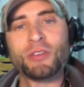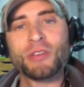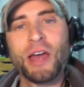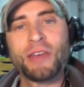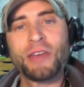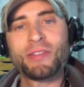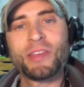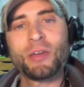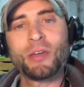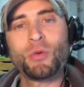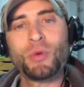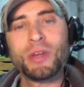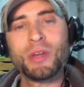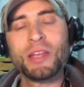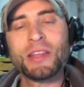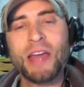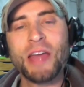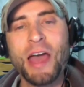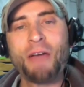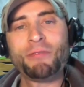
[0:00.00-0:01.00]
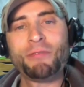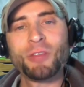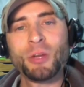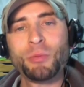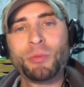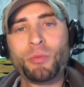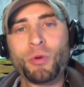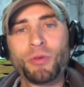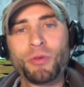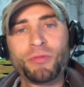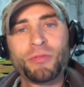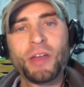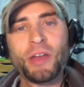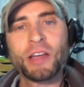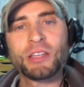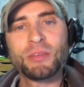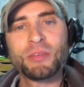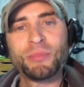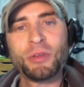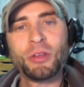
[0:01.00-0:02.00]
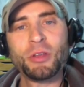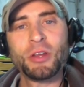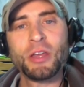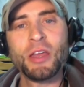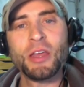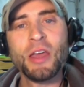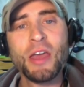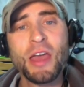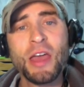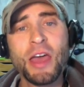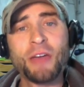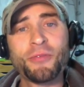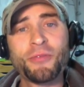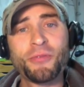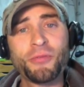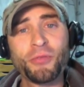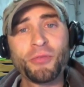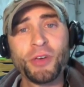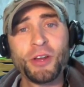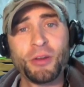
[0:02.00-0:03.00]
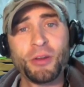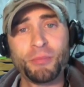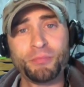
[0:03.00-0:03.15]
I think we need to have a little more flexibility and freedom.